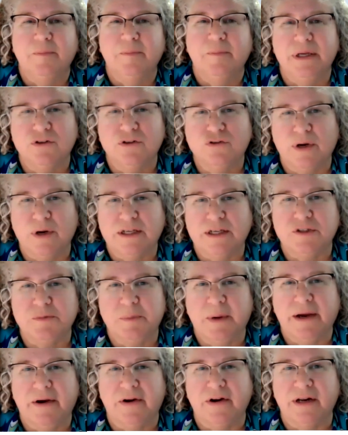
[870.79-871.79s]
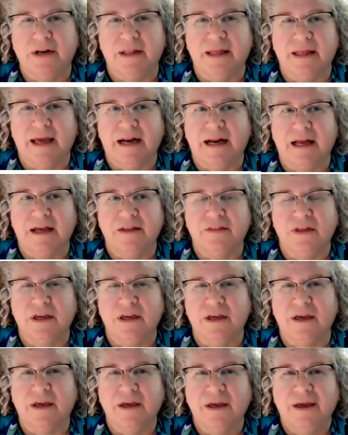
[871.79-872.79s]
being transparent in that. I
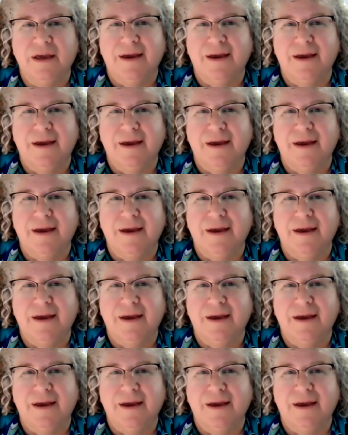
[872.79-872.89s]
think